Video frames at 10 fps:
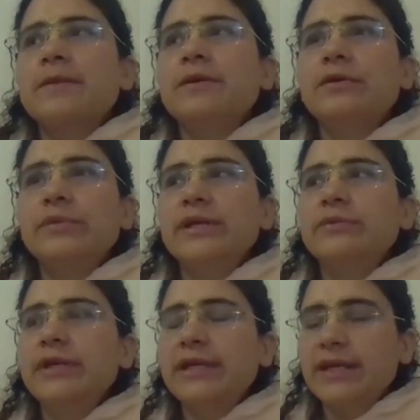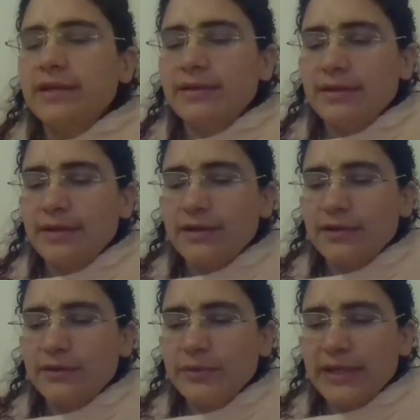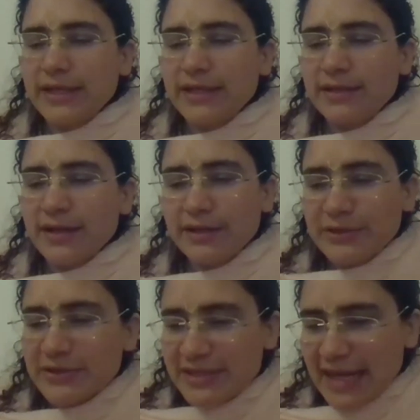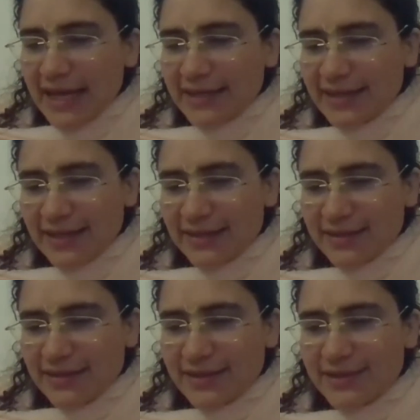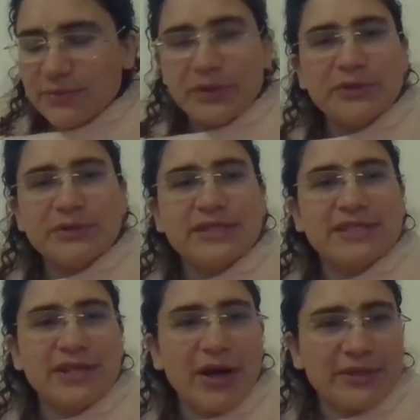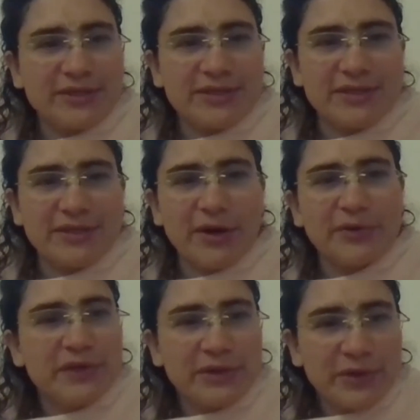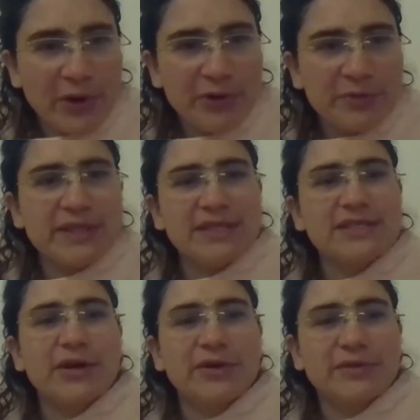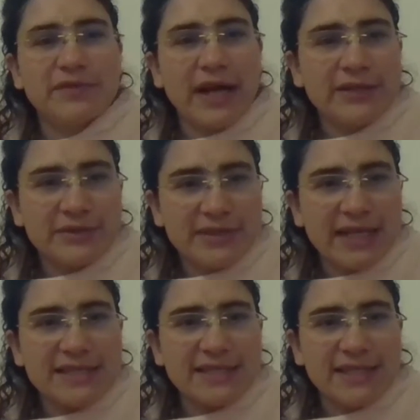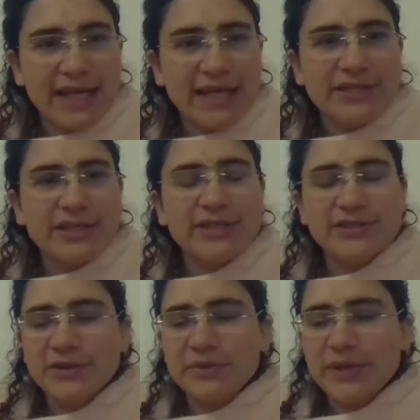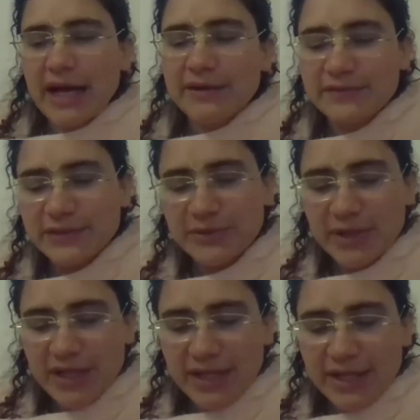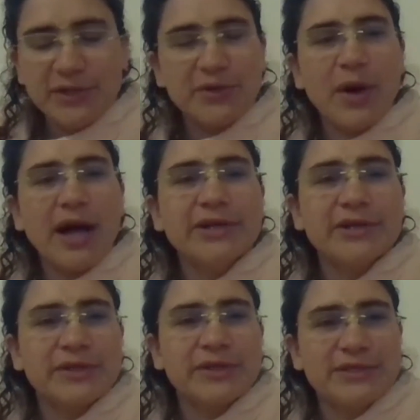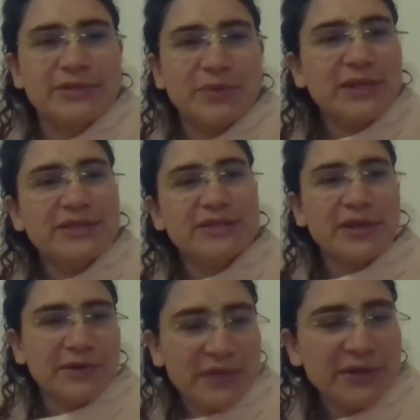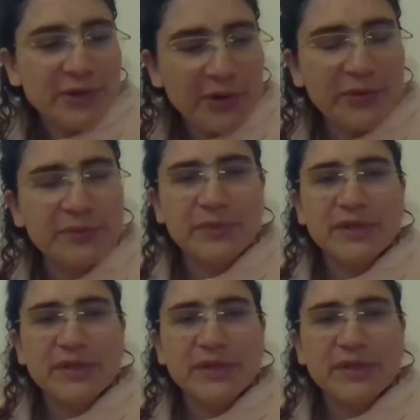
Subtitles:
know, we can understand that this world is not our real home, it is not our final destination, and so we have to inquire into what is our real home,